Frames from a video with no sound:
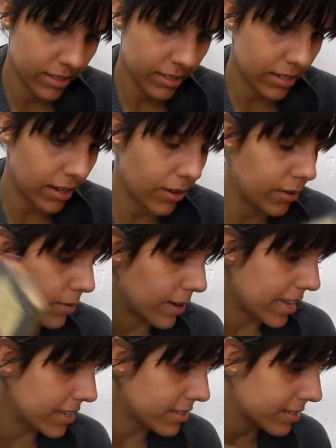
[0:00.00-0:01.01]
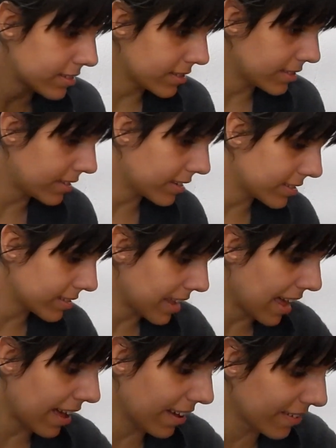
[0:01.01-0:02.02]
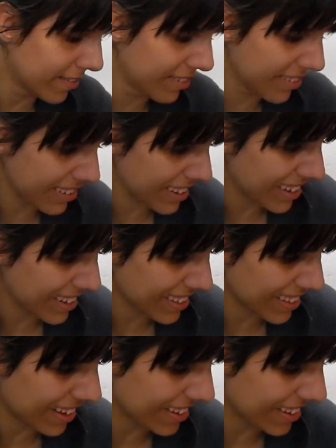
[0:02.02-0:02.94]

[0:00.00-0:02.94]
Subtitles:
No, Alice doesn't have a clock